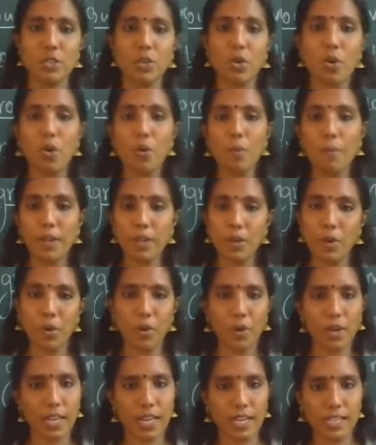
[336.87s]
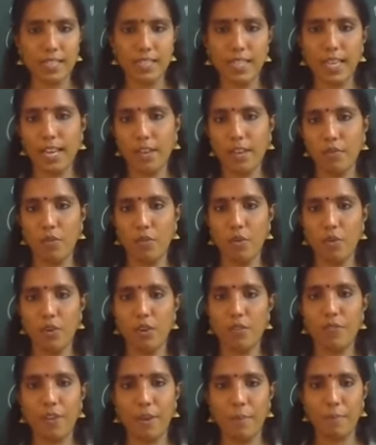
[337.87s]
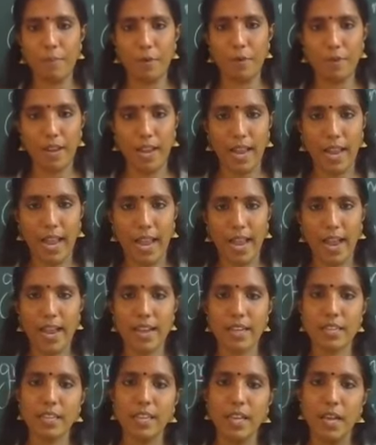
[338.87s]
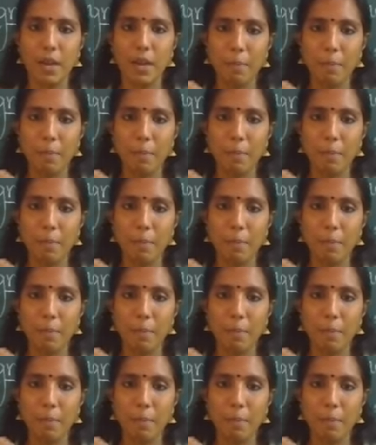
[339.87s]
so many organs are evolved from our hand,